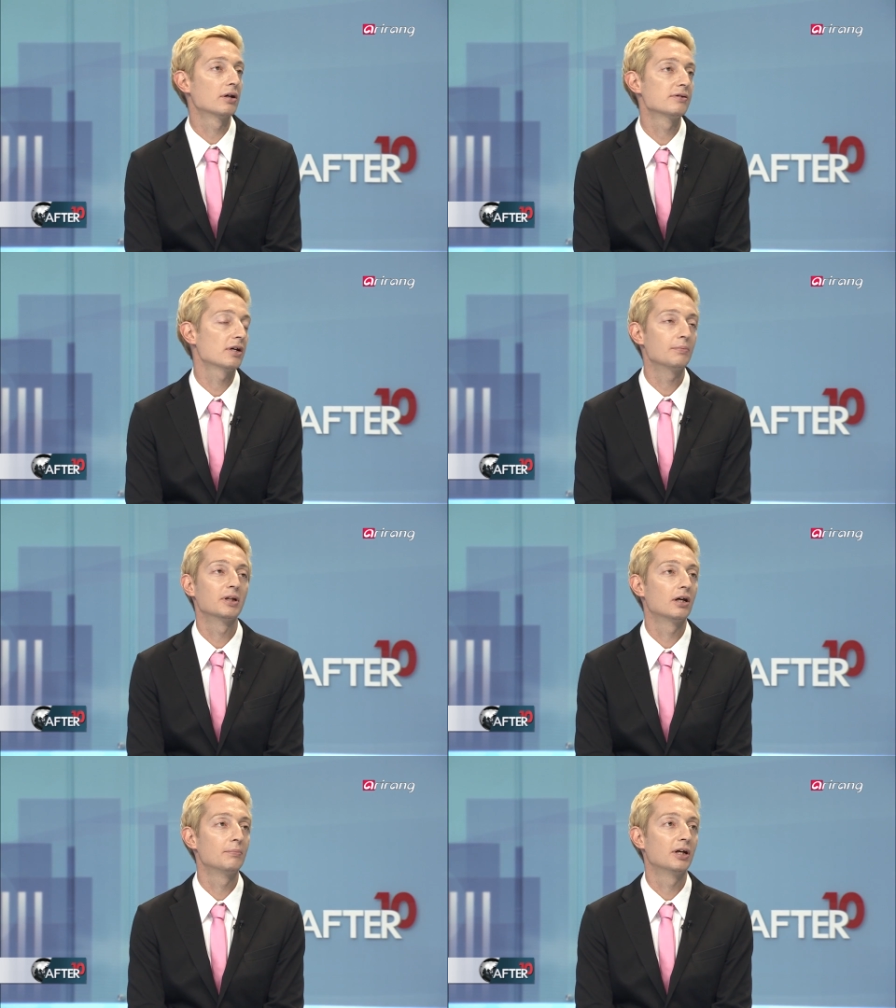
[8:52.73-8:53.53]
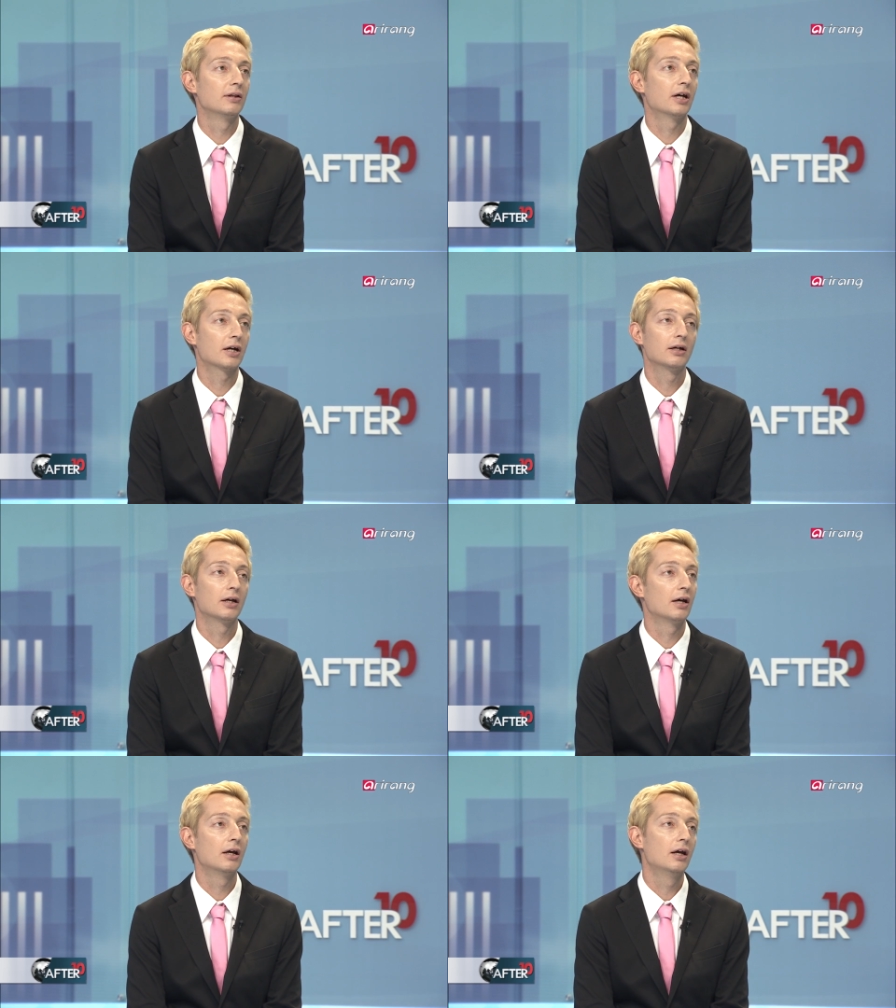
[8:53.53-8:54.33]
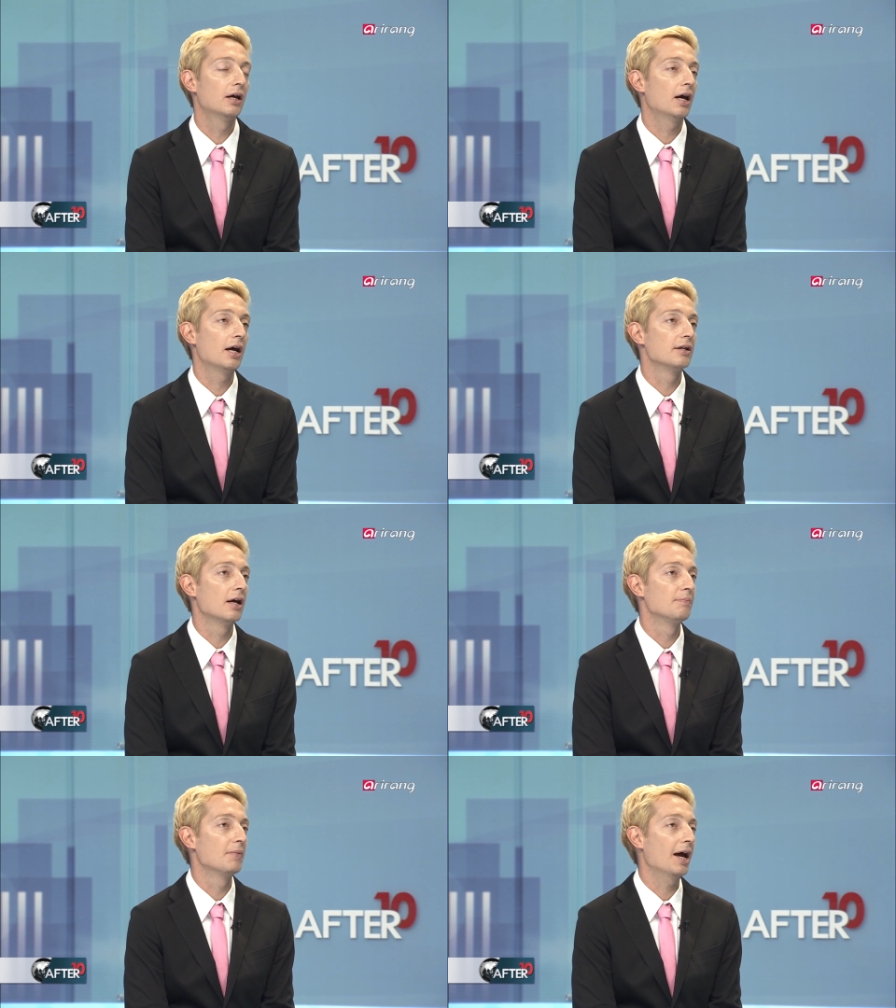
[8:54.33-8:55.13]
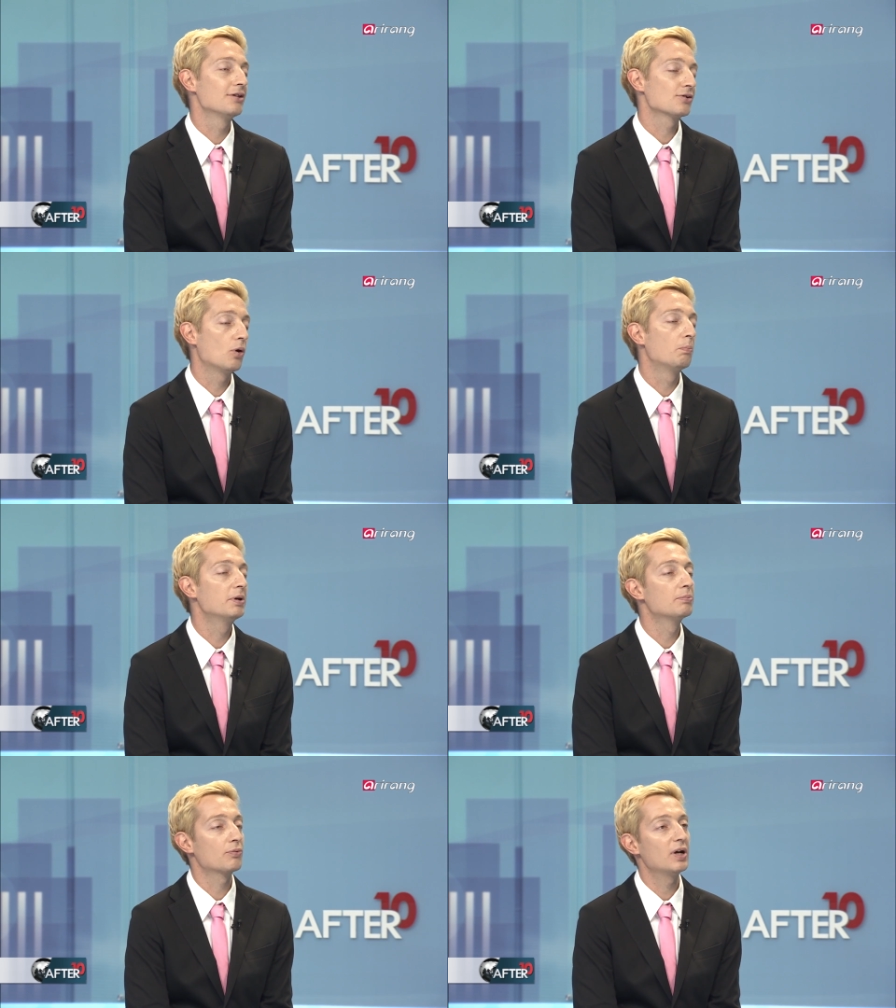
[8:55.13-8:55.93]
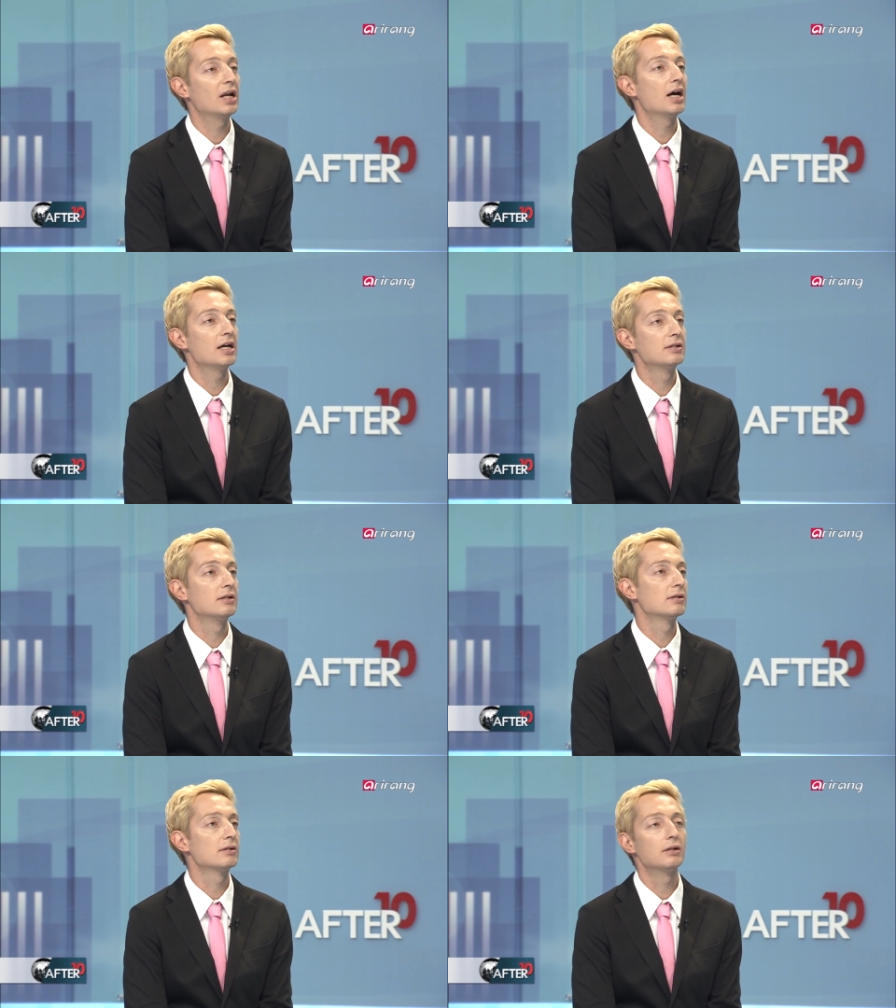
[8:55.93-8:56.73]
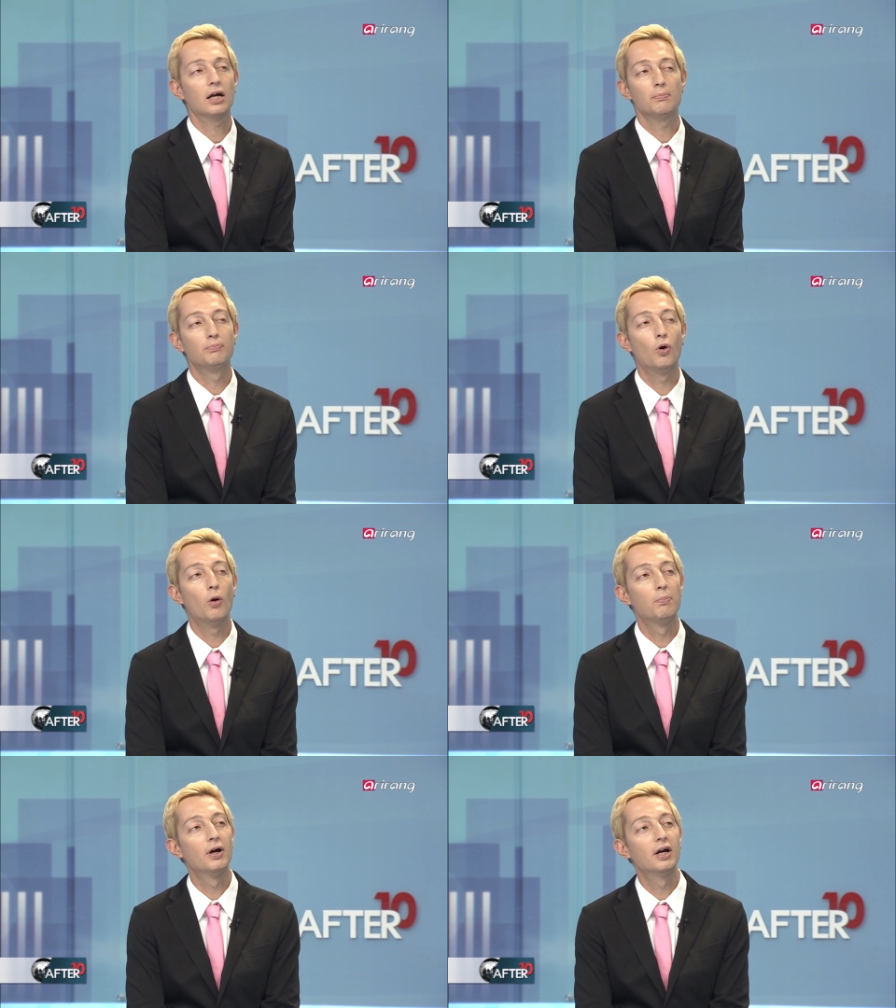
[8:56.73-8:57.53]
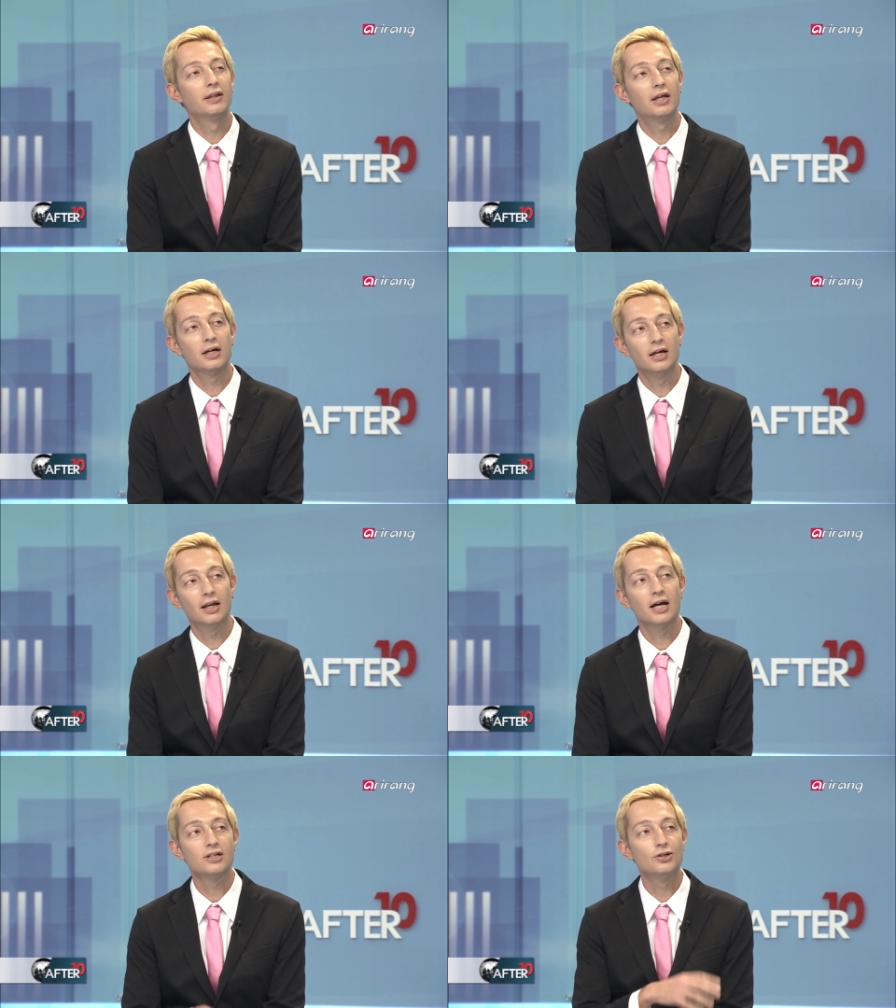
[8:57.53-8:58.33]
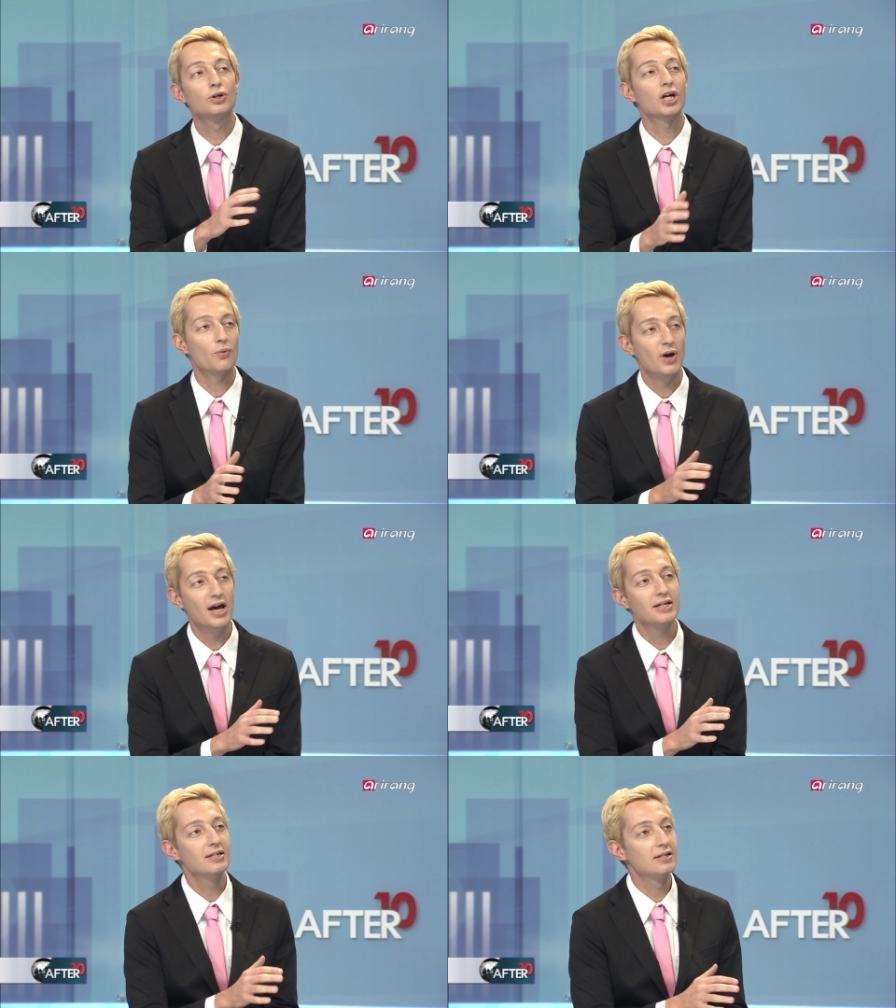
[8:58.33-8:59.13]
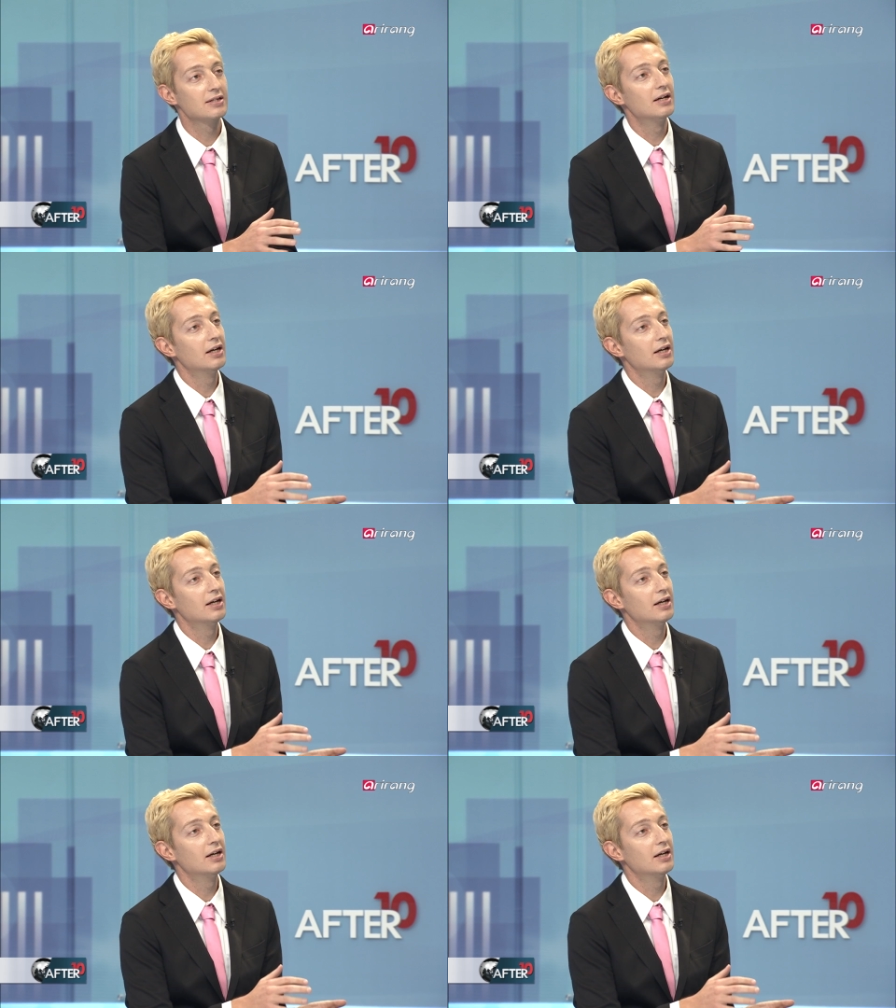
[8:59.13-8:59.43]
statement that he made there, and so people realize this is not a pope that likes to caress,